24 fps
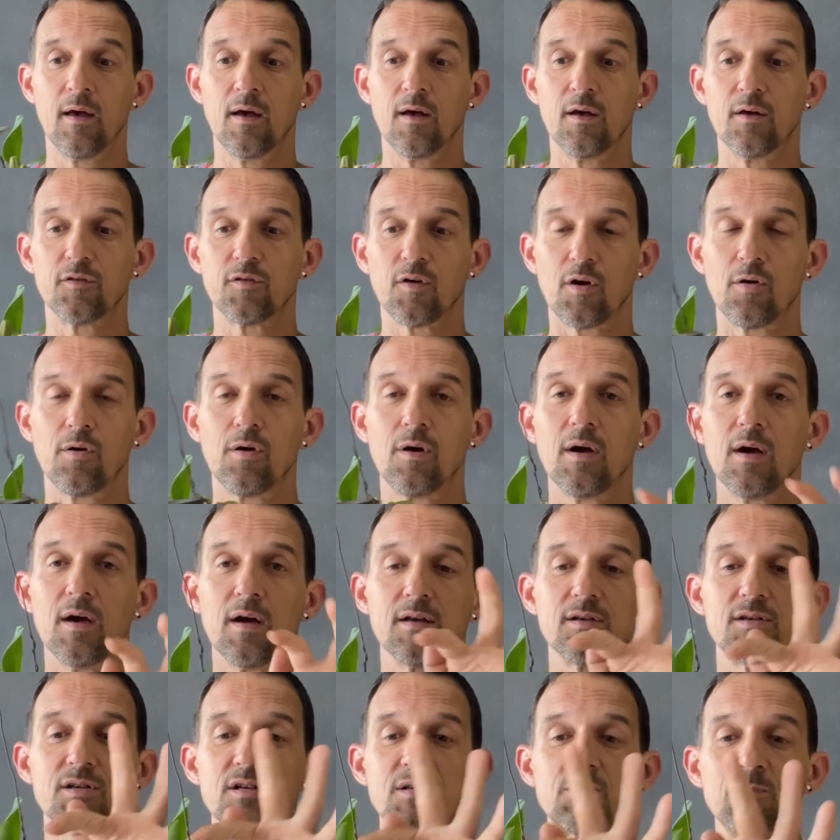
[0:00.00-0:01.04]
So
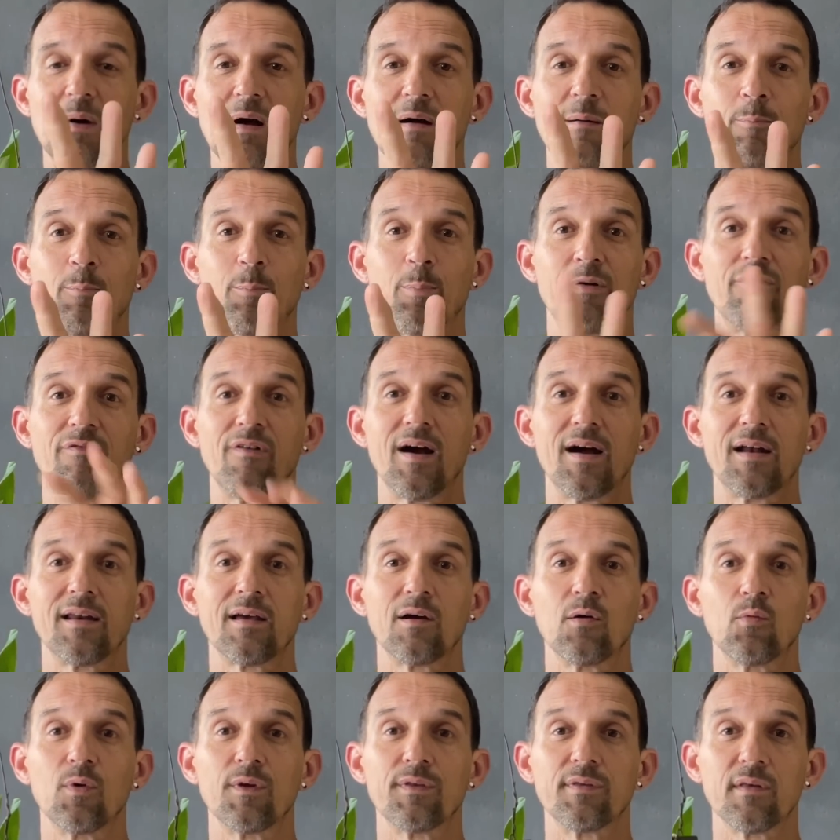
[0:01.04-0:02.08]
just by providing
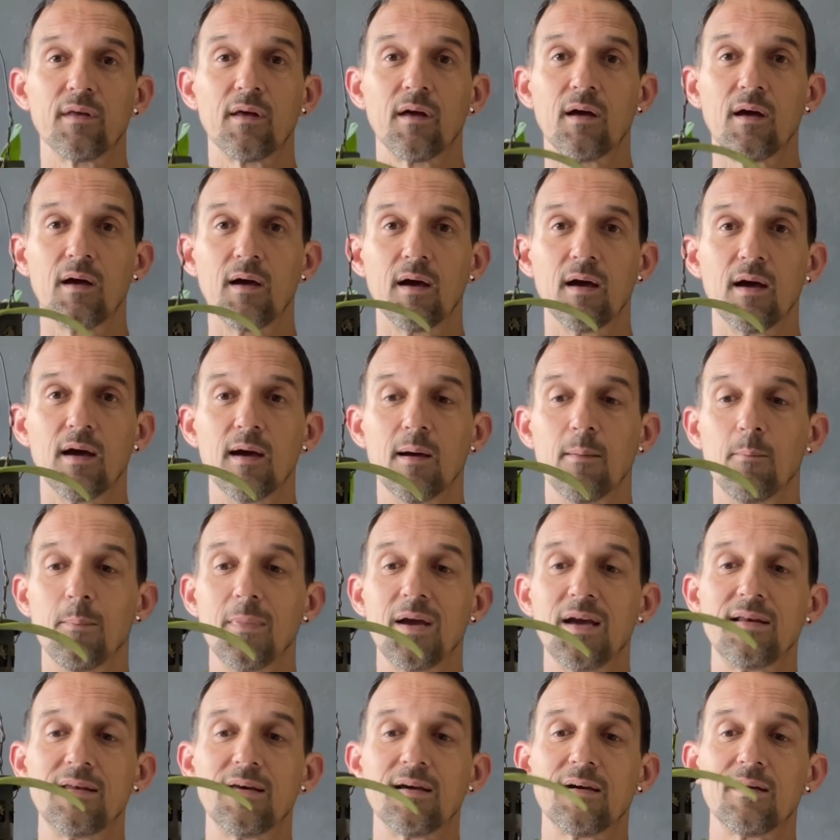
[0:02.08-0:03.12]
with a
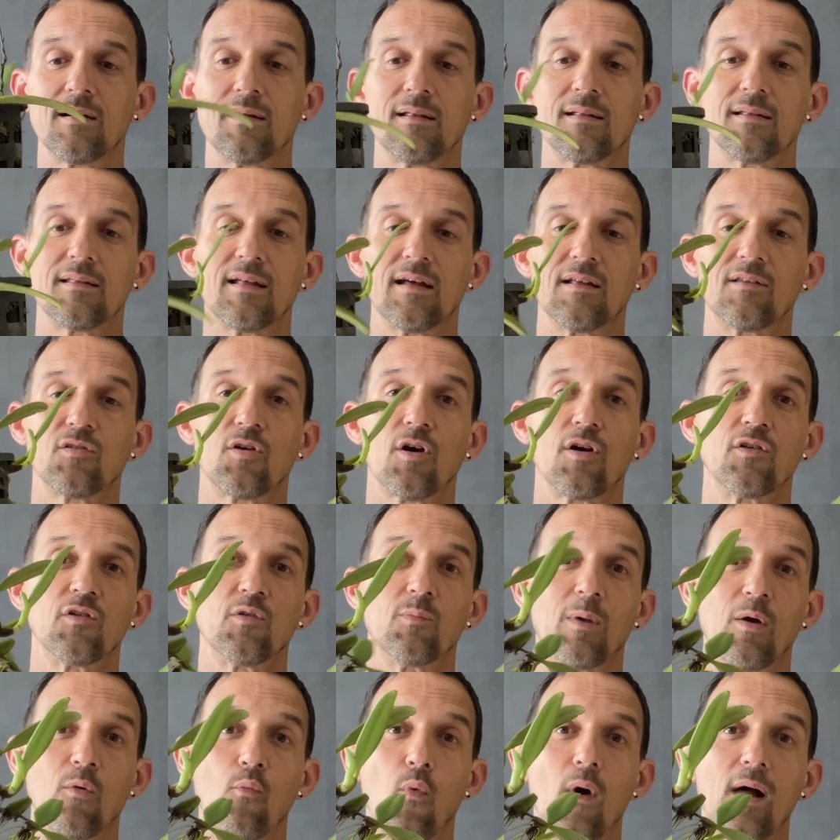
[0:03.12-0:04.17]
media that's going to
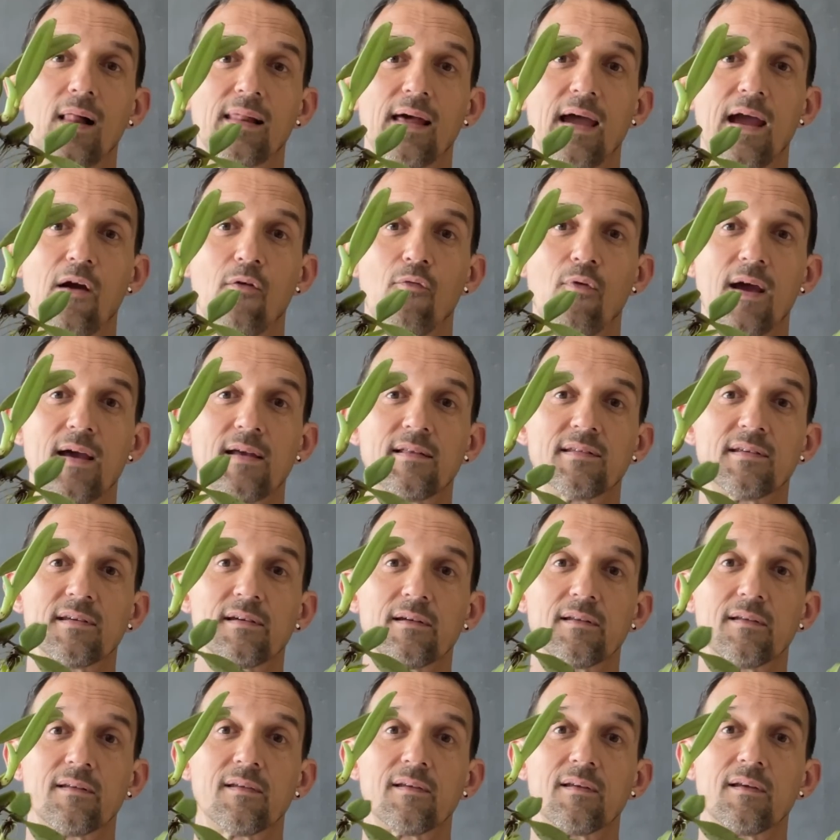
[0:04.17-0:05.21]
be well
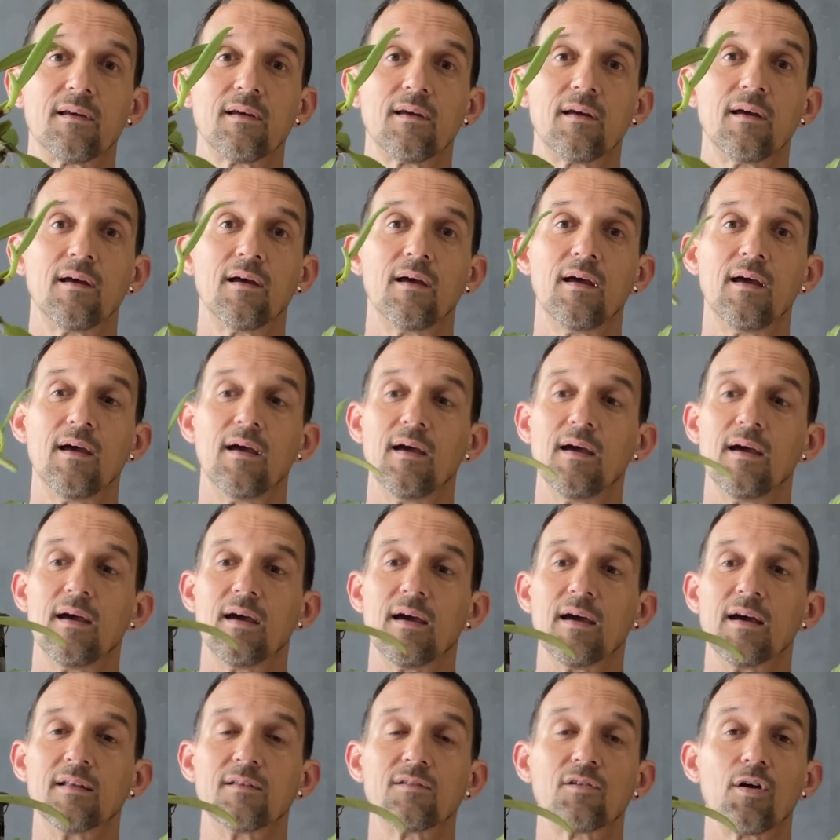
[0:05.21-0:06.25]
aerated,
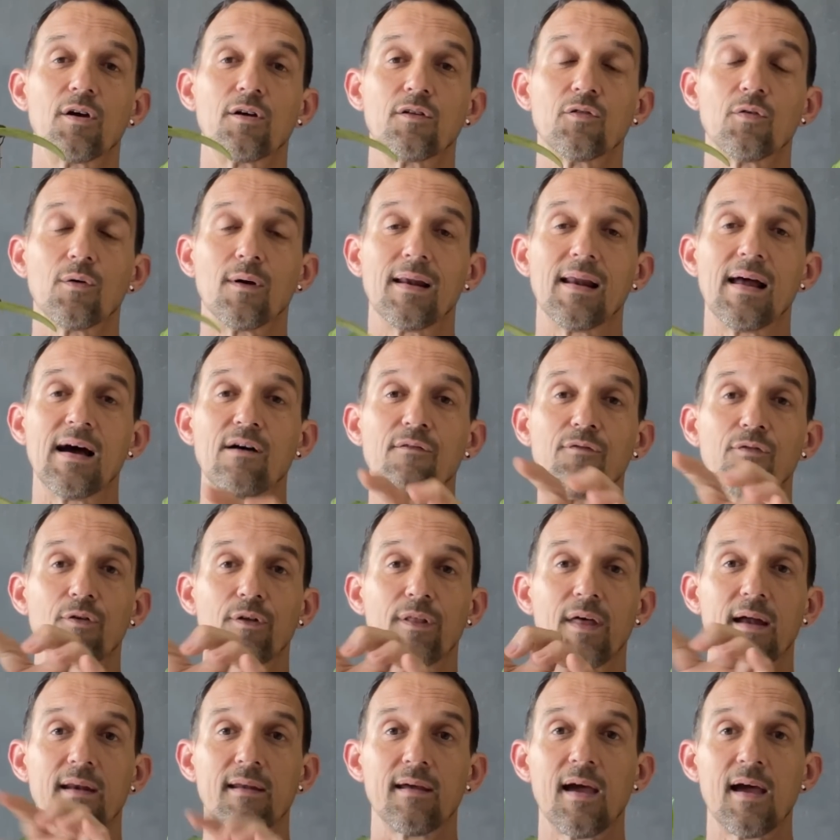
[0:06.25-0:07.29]
it's going to allow for
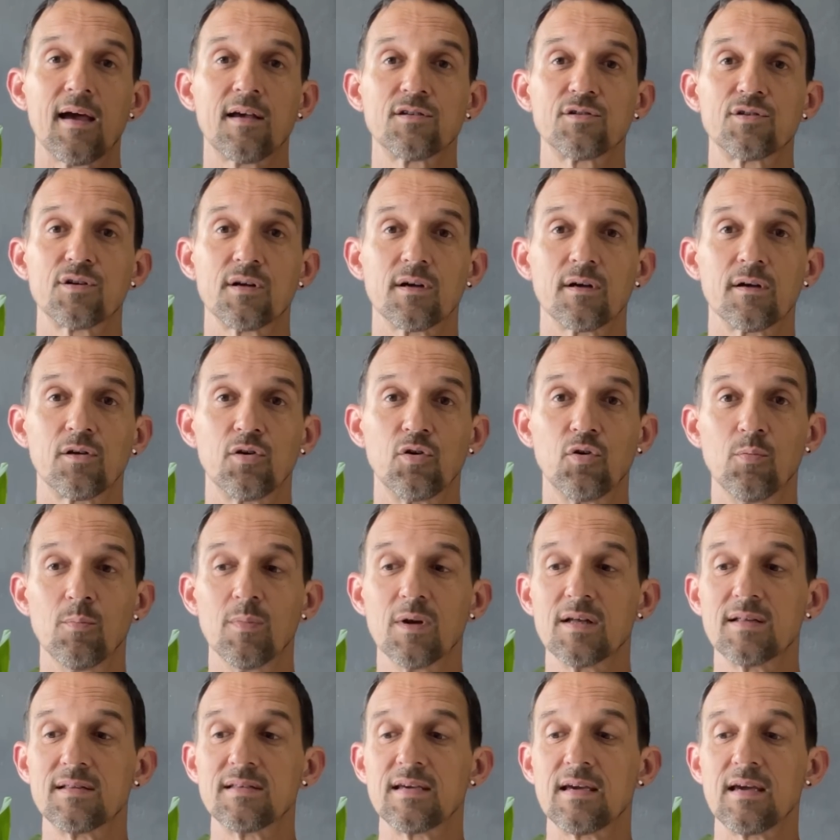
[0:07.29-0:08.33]
that extra
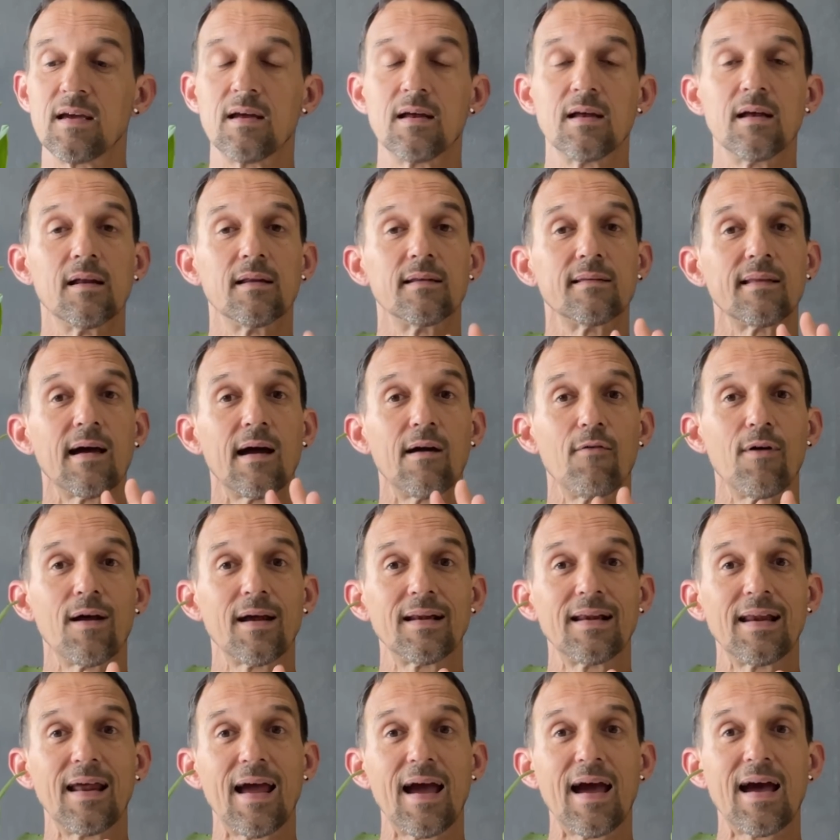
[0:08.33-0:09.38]
humidity
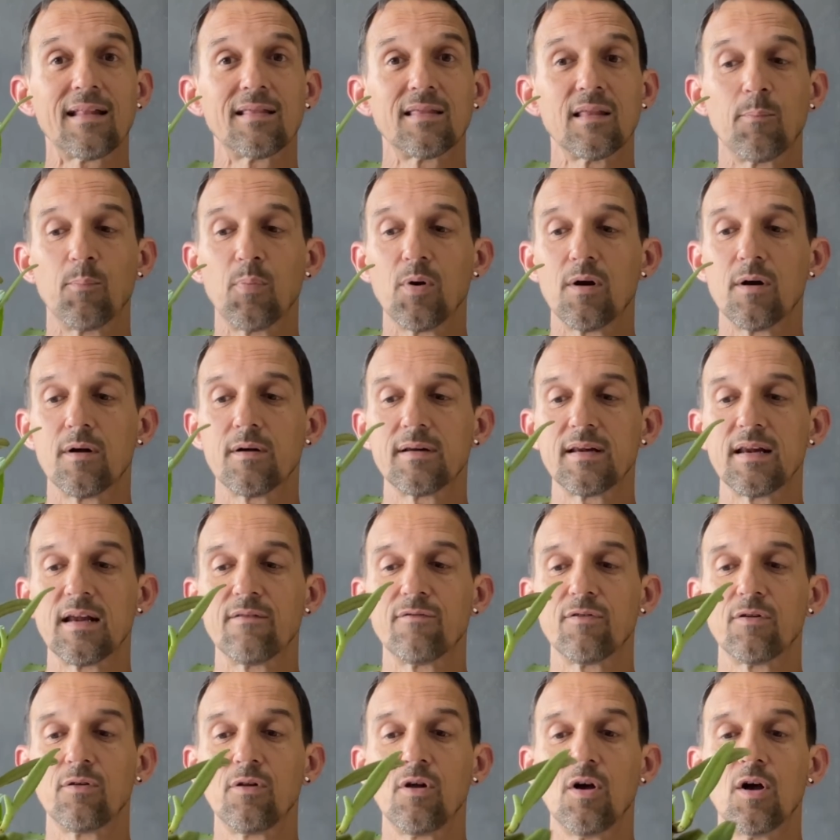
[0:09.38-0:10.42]
directly at the plant
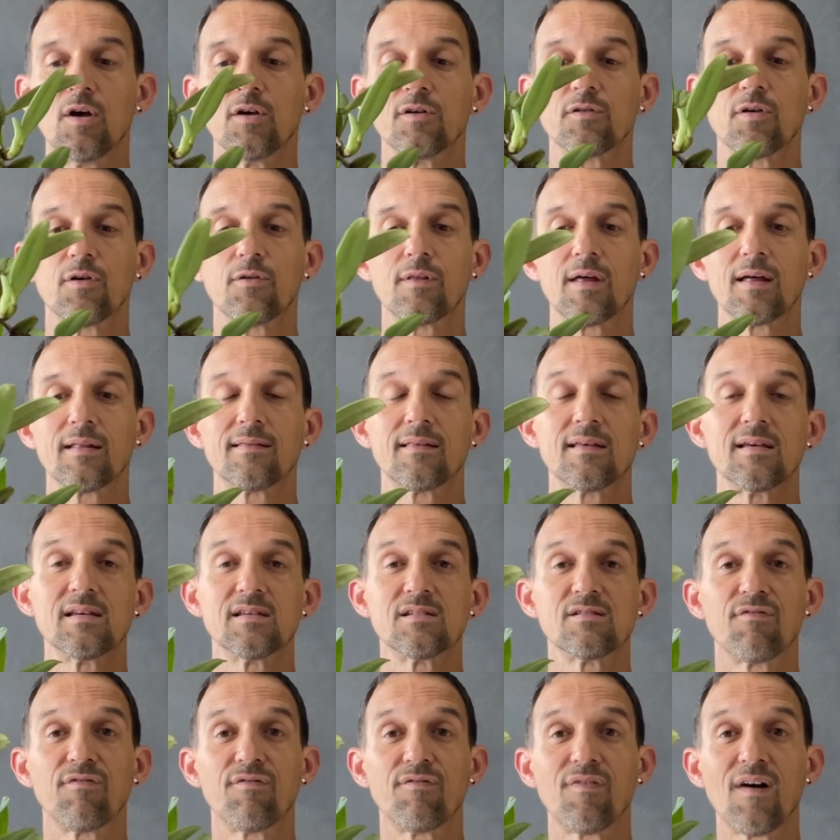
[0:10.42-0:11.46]
level so that these
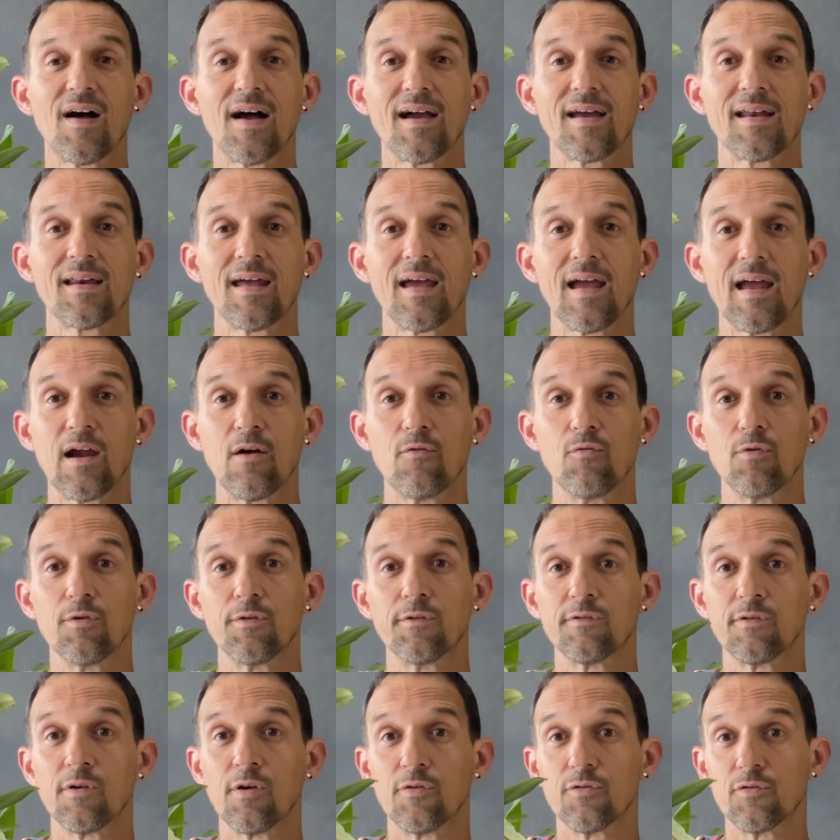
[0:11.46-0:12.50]
fine hair
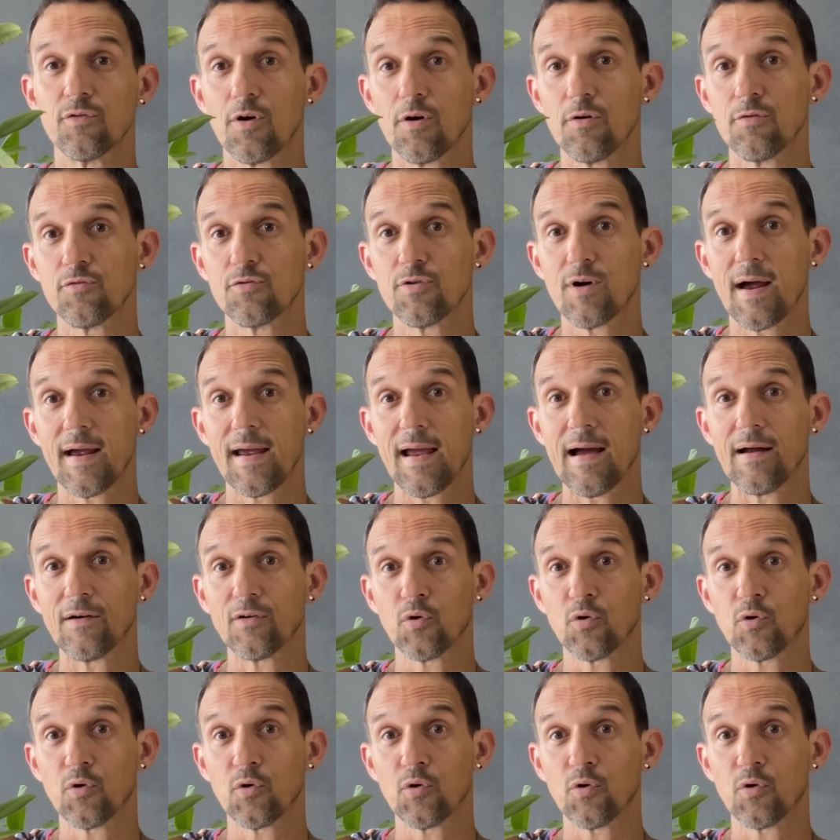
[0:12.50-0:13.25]
roots don't dry out